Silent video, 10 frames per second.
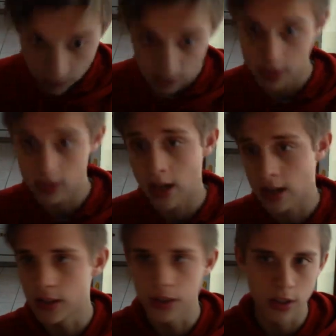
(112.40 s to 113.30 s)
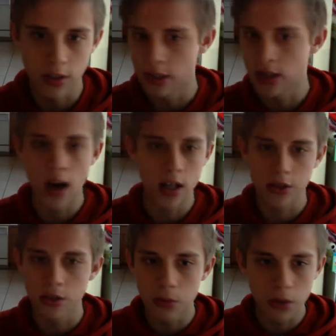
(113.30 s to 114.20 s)
it's not considered an
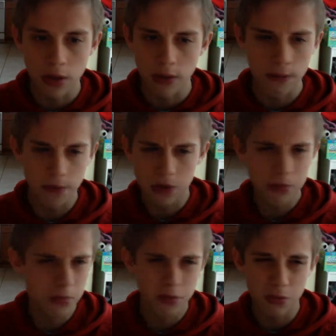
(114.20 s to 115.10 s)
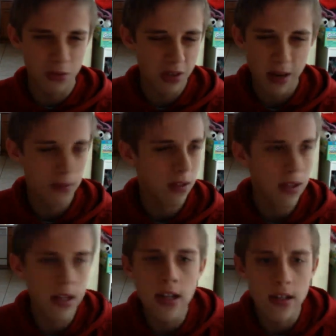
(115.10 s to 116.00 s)
Oscar-worthy film or whatever.
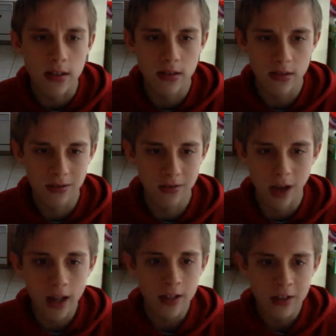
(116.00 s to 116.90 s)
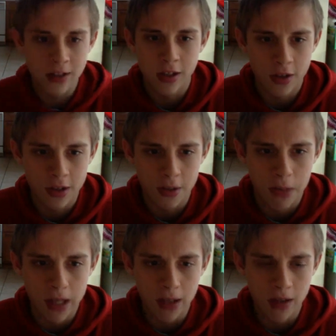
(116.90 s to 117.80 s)
It is. I consider it to
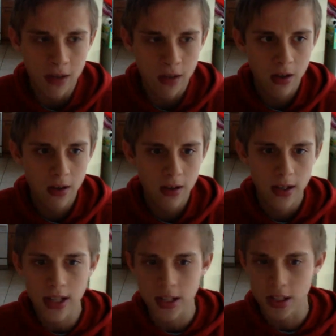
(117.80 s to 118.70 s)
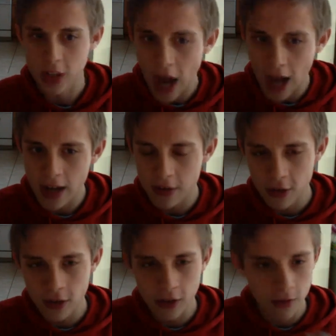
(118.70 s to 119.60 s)
be. It's shot
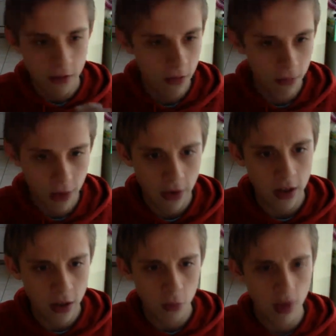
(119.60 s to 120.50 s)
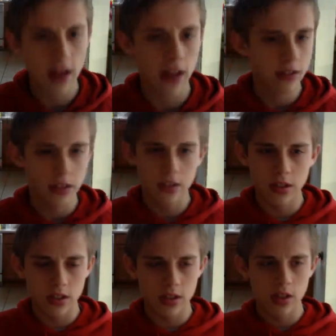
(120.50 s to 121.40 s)
in a very good way. It's
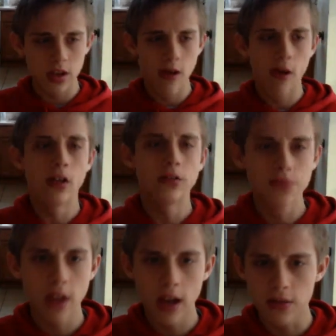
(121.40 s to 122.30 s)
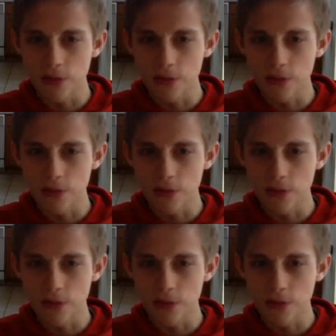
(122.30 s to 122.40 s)
just has a